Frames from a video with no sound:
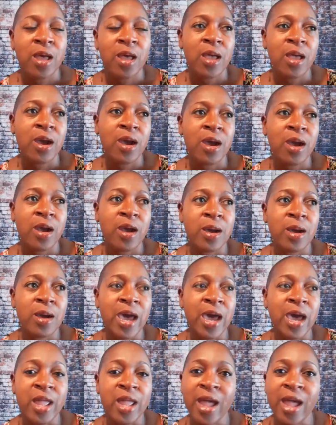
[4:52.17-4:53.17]
how
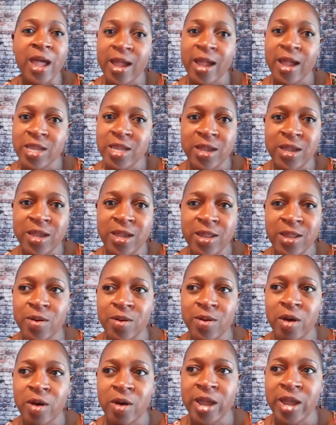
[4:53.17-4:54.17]
they act,
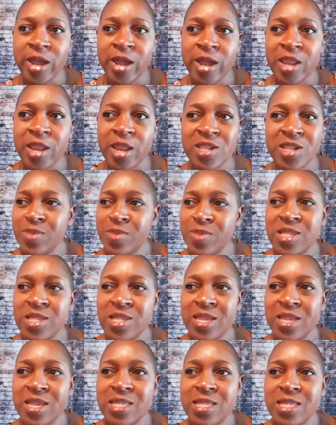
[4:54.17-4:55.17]
all that kind of stuff.
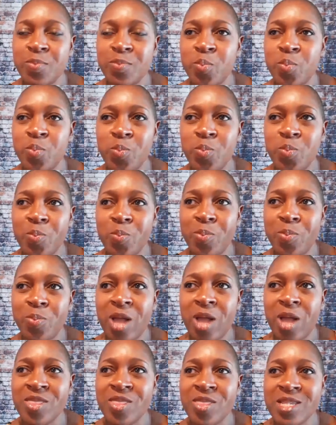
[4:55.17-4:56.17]
It's
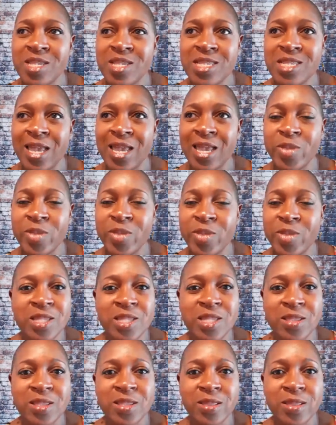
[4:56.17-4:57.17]
about the same
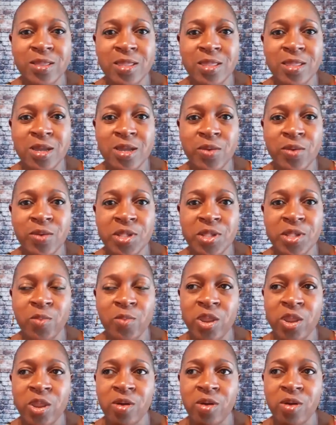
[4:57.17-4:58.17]
as dealing with
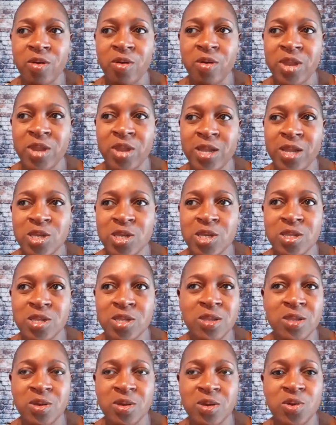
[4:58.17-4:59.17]
somebody your own age.
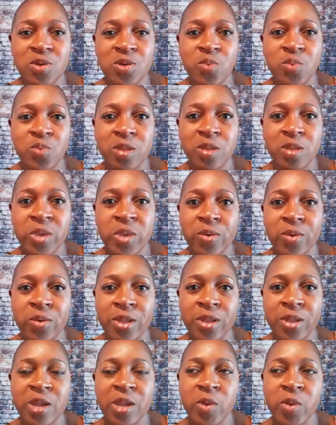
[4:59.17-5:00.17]
Do you want to be
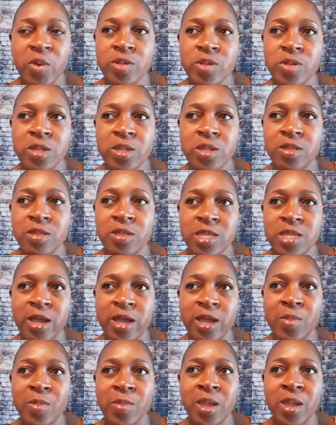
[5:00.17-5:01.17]
around that person all the
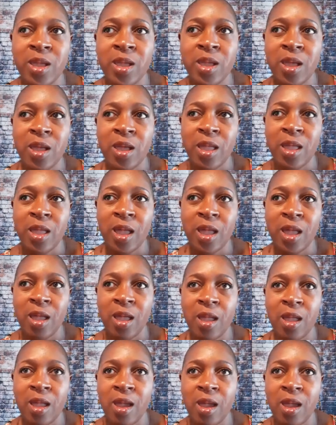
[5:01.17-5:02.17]
time?
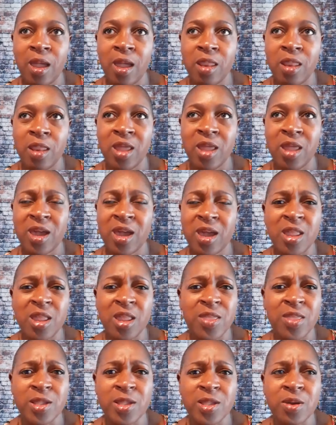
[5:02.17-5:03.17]
And that kind of
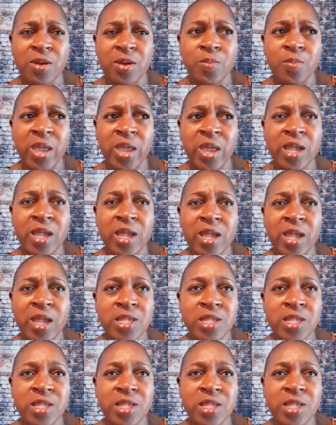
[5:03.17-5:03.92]
thing. So I guess in